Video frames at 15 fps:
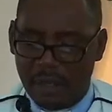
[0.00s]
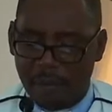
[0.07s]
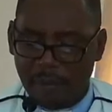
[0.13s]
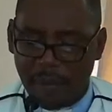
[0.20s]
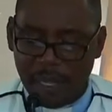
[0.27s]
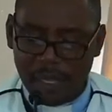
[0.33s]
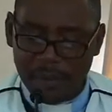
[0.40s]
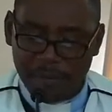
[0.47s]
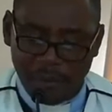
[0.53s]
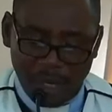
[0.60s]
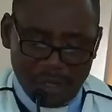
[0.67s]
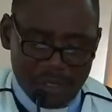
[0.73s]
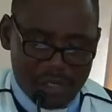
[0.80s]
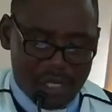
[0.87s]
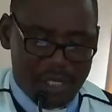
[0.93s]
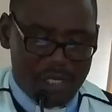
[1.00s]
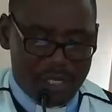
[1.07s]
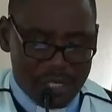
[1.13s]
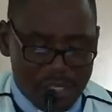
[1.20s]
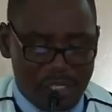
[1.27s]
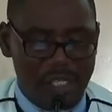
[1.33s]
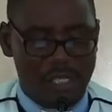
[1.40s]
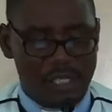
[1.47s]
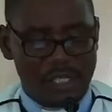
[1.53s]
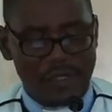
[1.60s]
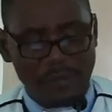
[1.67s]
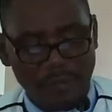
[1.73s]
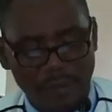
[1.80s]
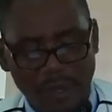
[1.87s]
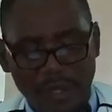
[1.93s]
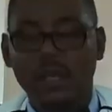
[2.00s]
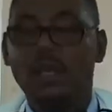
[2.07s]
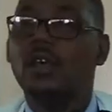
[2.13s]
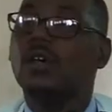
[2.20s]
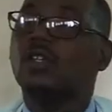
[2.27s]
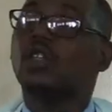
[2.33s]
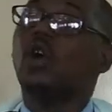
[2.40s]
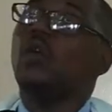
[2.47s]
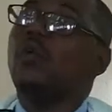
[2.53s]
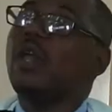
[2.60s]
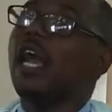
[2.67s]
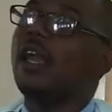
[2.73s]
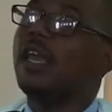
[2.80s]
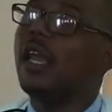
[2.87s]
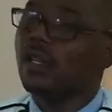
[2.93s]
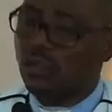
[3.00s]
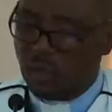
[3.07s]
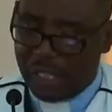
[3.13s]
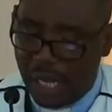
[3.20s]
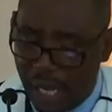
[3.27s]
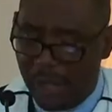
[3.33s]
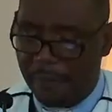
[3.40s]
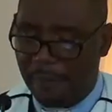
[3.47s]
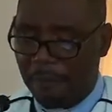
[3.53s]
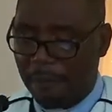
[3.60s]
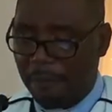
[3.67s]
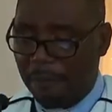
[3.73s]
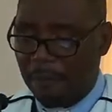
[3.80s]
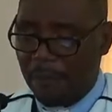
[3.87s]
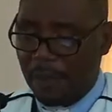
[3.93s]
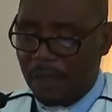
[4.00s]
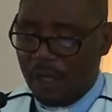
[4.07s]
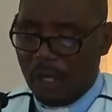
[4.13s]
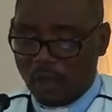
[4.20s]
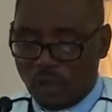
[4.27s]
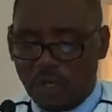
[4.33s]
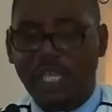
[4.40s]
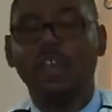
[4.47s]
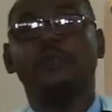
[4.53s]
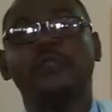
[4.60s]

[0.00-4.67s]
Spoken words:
My brothers and sisters, so we are here today to give